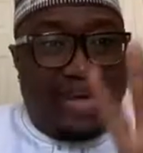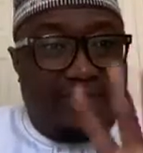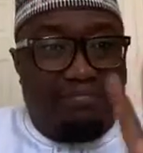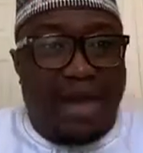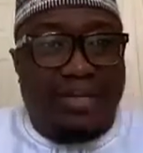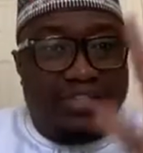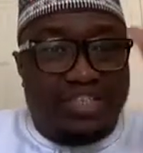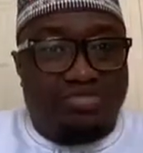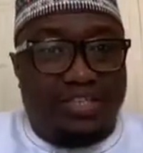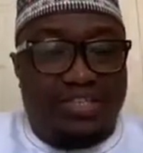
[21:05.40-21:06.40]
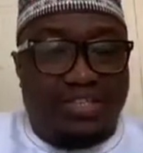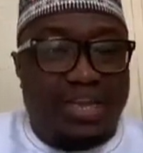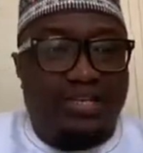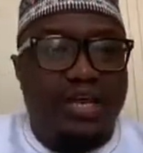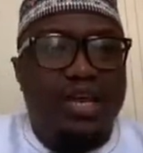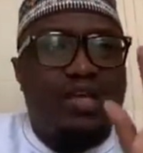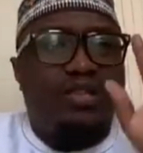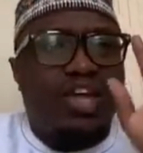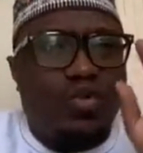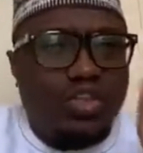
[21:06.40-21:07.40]
marriage is registered,
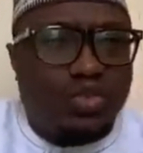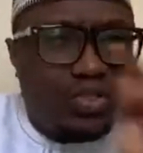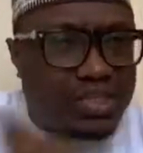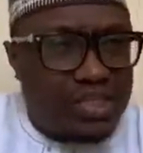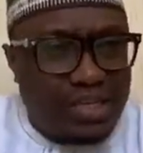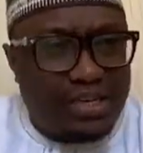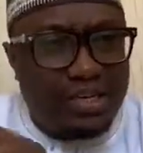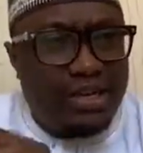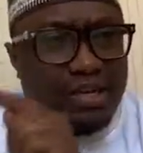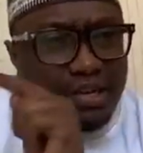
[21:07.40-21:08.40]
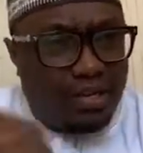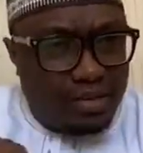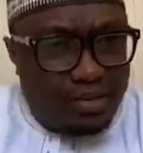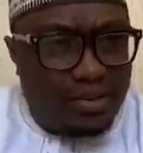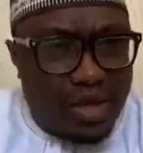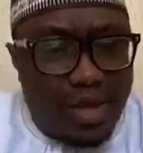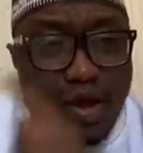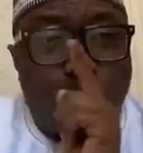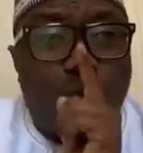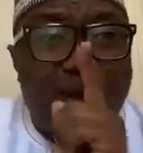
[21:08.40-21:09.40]
they want to see in the
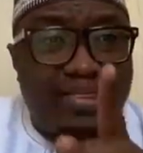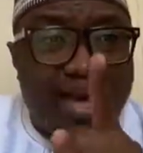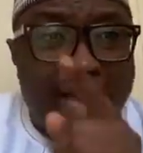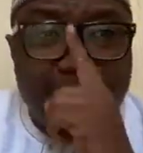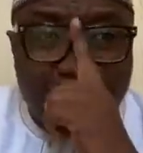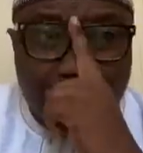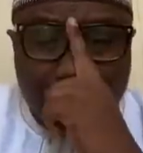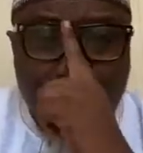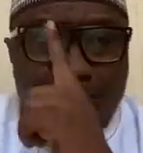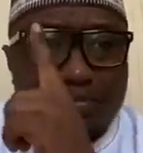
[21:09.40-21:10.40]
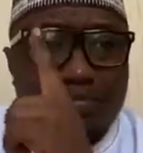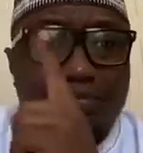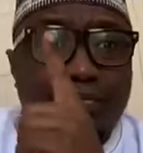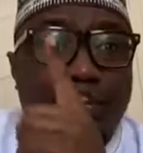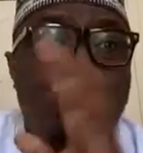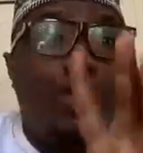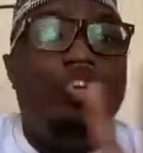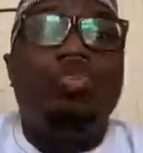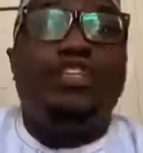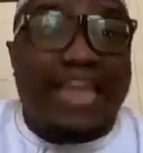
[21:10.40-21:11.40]
whether when
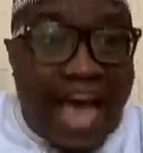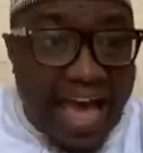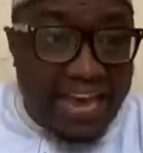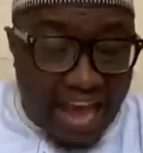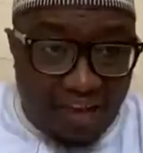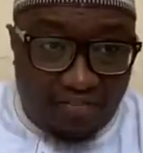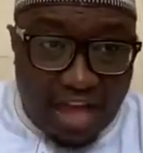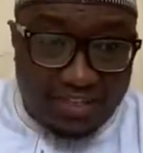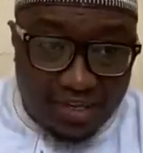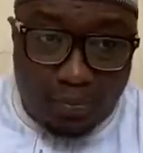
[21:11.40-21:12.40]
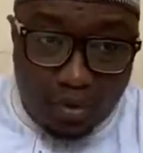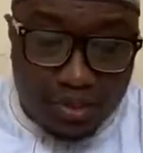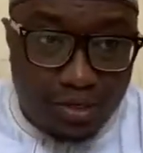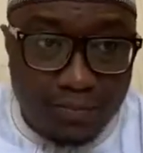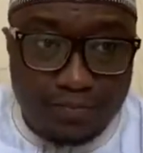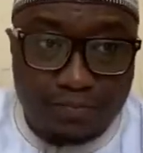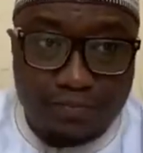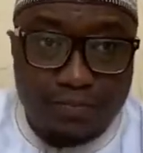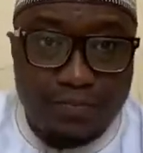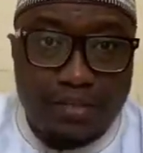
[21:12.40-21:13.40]
you die as a Muslim,
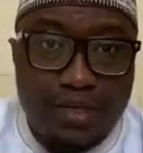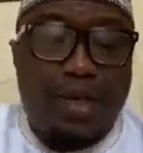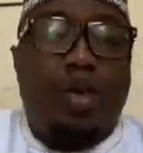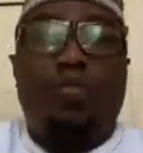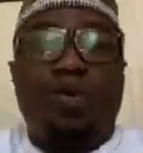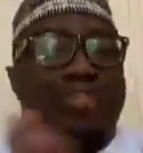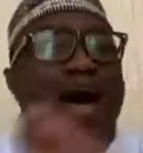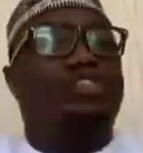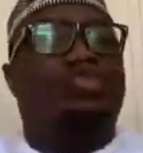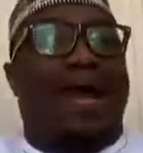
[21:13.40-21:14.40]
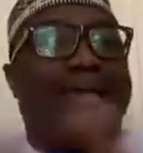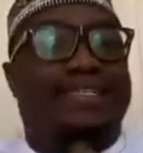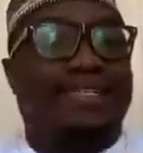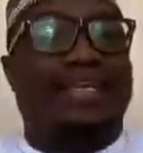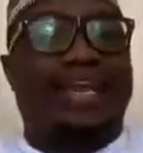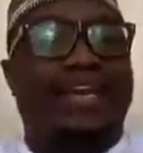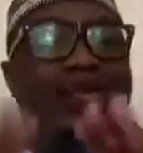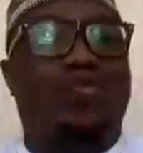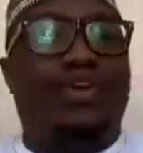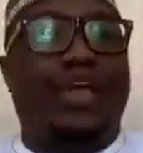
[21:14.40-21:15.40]
without writing any
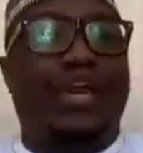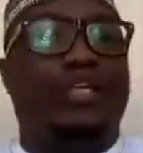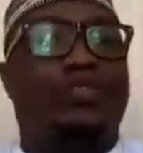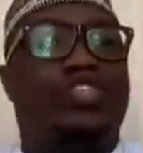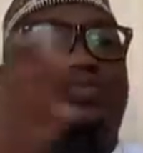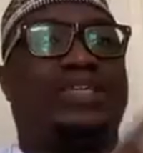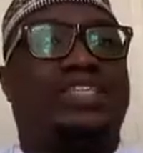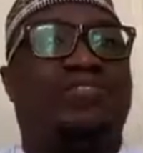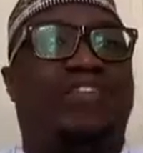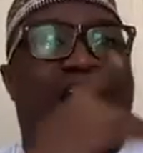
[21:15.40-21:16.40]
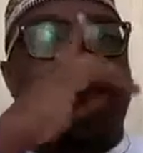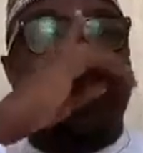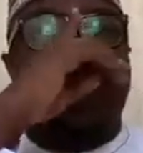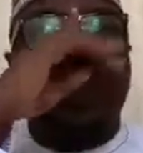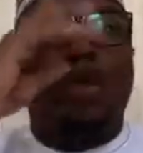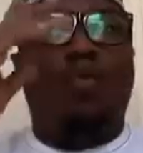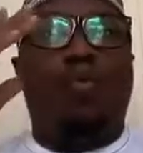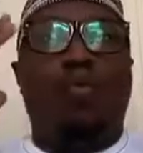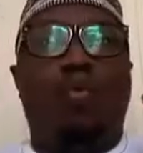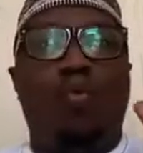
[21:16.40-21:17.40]
will to specify
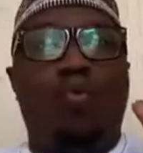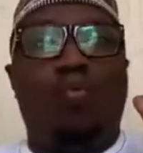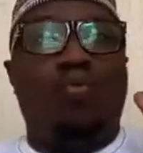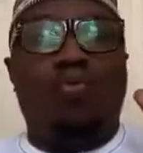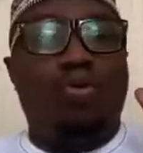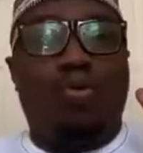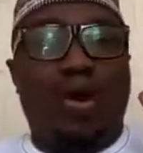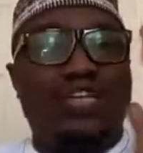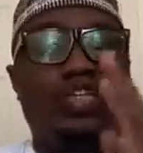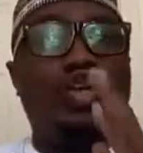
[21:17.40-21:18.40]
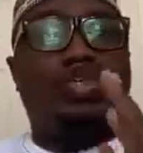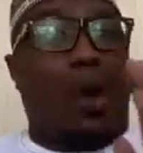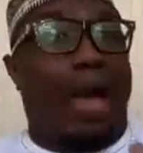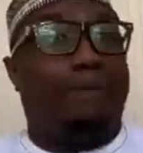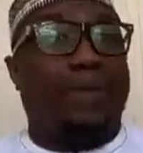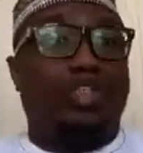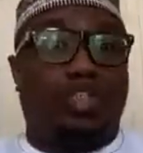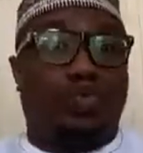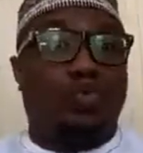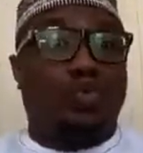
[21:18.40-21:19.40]
what is going to happen
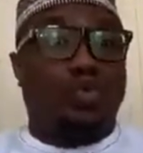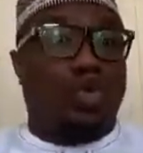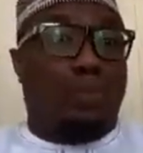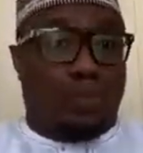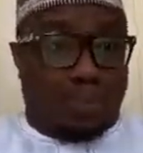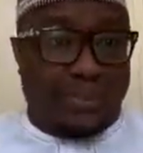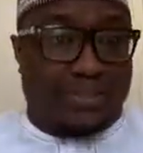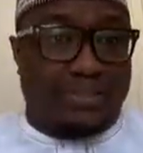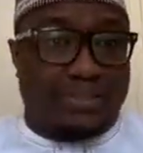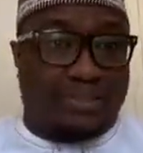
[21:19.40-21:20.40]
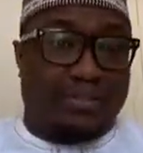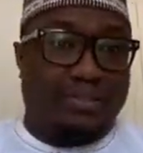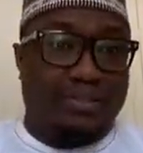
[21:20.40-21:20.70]
to your properties.